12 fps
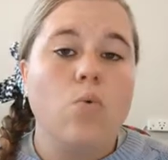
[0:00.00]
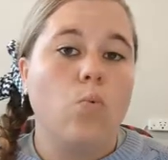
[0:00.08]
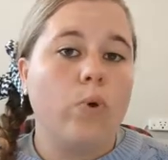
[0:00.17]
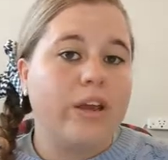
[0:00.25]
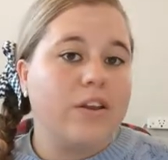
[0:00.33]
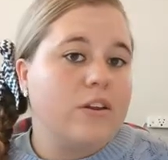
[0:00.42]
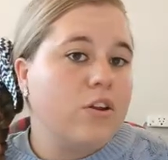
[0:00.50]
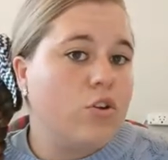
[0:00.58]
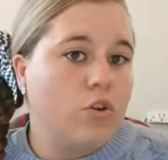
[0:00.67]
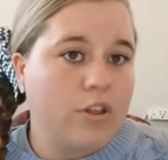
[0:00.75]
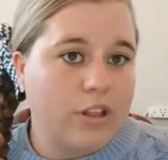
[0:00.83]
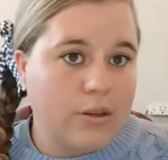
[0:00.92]
We didn't
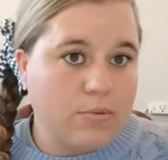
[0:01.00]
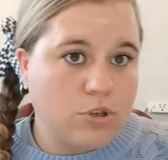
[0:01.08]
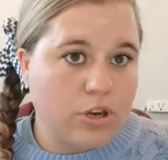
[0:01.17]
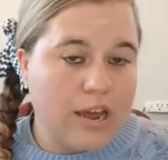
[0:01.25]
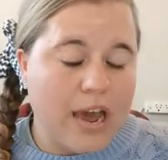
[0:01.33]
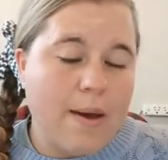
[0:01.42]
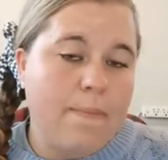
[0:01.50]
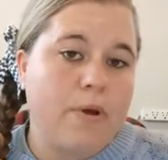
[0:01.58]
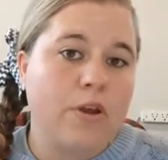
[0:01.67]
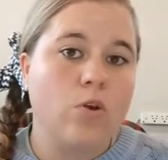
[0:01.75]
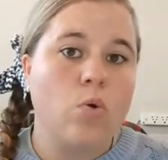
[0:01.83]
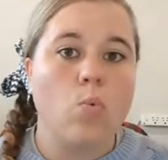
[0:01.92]
know that was going to
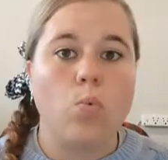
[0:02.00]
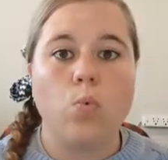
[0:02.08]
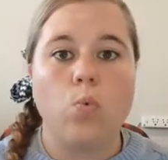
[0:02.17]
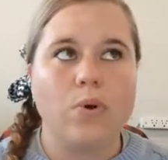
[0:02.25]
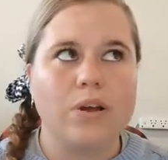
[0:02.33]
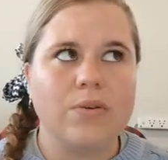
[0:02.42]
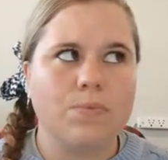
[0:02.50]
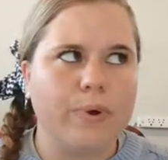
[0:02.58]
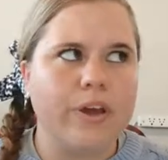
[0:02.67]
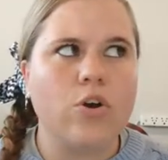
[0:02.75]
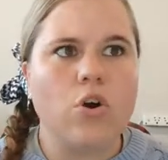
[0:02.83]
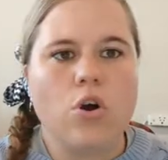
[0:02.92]
happen.
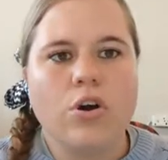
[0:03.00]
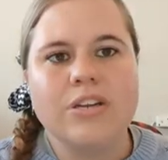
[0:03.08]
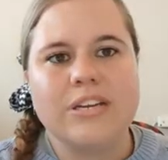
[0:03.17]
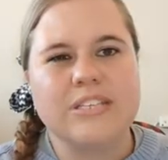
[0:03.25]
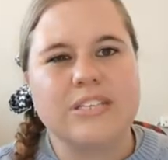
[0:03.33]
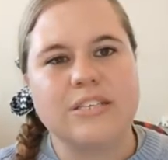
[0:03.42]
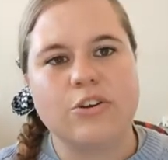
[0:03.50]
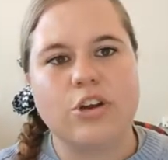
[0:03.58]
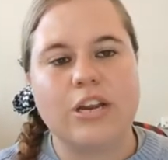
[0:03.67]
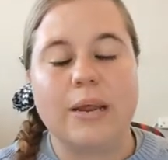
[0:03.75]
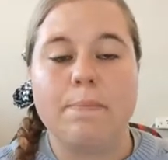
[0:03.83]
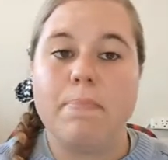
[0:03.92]
We can't
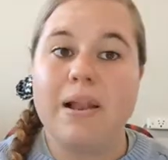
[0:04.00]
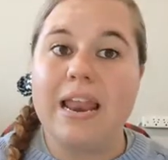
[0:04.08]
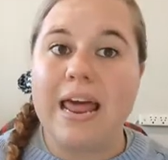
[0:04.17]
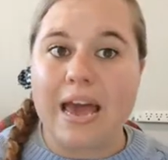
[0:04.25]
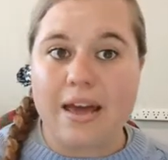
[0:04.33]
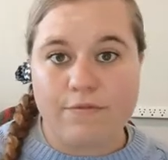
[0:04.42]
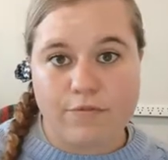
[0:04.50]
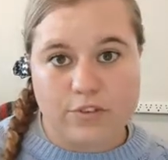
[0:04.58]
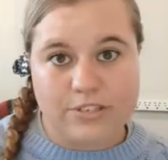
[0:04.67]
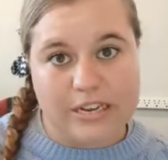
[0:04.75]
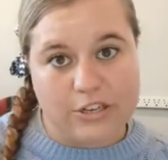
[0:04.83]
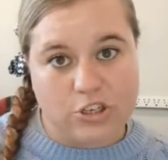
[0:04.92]
necessarily plan for
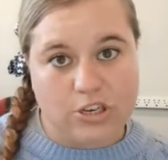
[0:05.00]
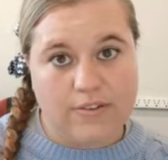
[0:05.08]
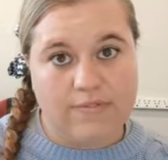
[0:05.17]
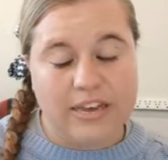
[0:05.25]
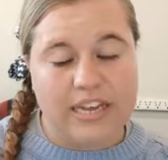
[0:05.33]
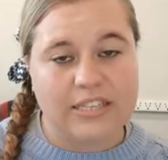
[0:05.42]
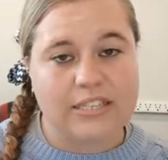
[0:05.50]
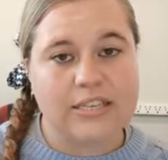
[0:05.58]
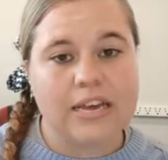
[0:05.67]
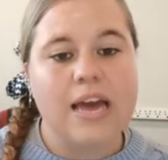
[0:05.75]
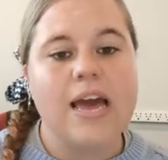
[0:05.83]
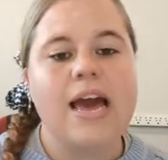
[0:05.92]
such an event,
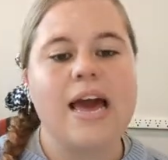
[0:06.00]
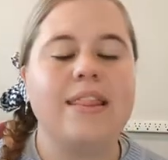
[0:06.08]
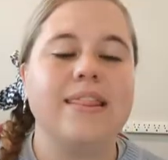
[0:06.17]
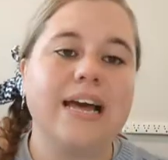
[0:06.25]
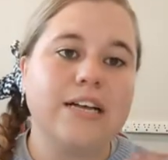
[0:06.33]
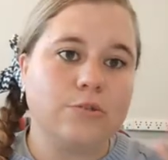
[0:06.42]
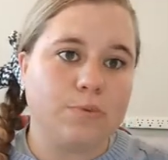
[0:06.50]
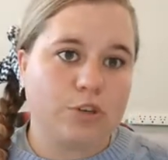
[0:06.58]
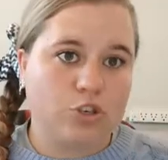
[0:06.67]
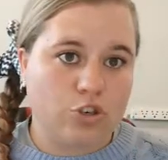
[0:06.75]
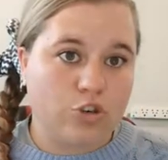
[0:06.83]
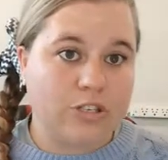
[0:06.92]
and that's where
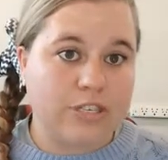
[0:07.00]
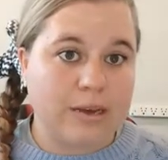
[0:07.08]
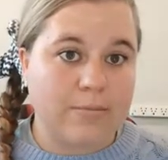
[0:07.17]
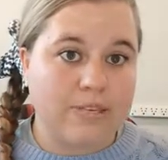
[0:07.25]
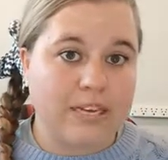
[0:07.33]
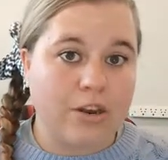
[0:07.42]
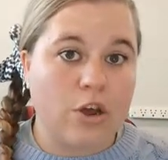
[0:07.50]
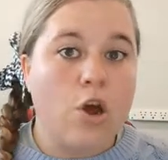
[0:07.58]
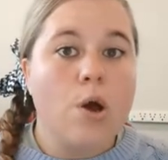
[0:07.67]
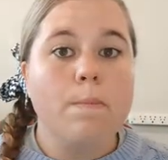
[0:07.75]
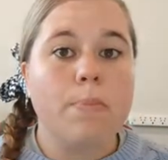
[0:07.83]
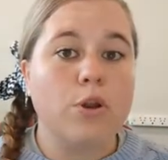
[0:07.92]
insurance comes in.
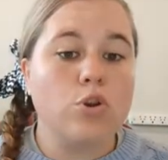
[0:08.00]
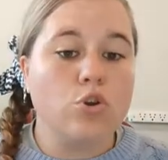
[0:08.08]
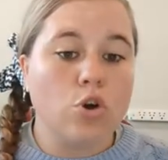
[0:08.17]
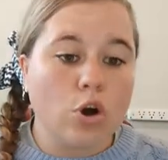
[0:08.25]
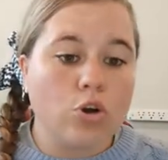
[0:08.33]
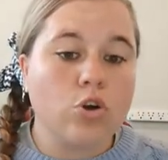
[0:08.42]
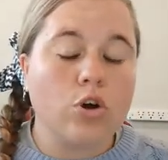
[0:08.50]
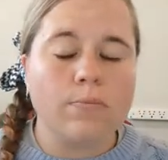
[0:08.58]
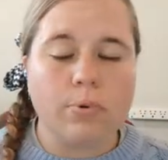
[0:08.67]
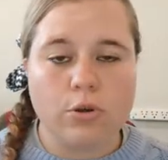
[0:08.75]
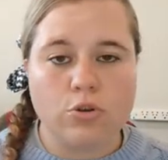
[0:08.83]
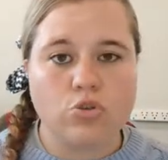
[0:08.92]
But
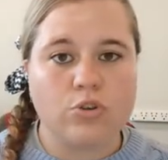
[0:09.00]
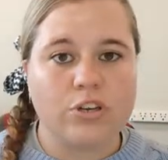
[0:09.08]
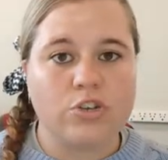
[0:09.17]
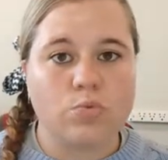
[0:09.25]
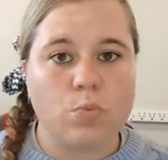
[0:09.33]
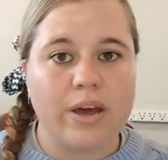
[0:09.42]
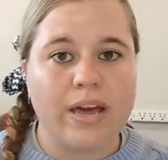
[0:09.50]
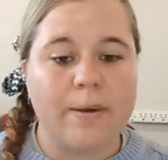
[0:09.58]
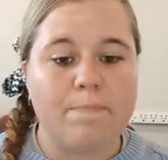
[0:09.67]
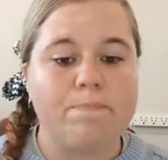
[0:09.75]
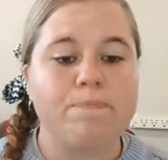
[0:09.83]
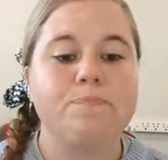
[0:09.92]
non-compulsory is
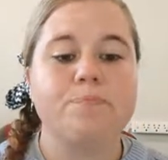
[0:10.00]
where